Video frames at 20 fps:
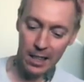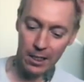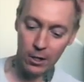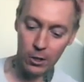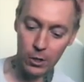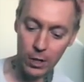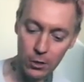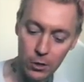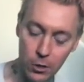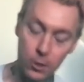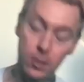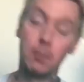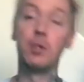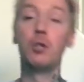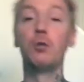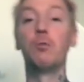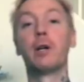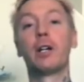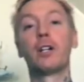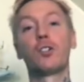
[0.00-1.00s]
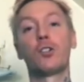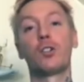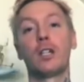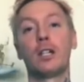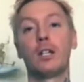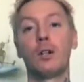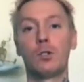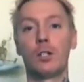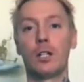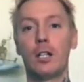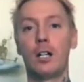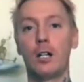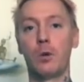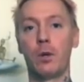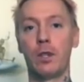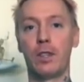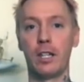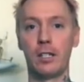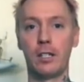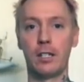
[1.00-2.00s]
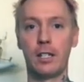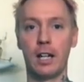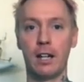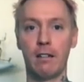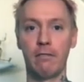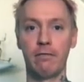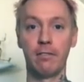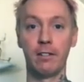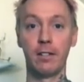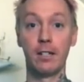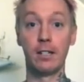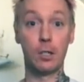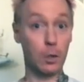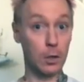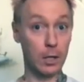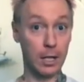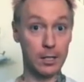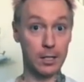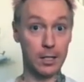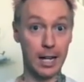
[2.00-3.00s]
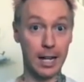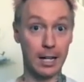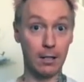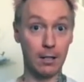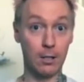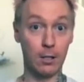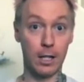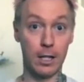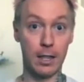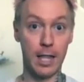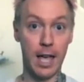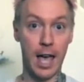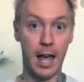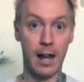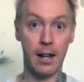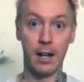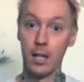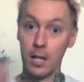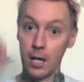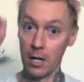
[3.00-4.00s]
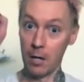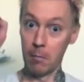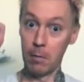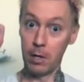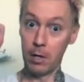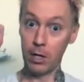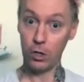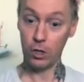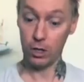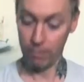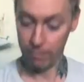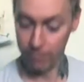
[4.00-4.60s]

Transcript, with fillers: there's also some new merch that goes along with this stuff. So let's take a look at that. Merch the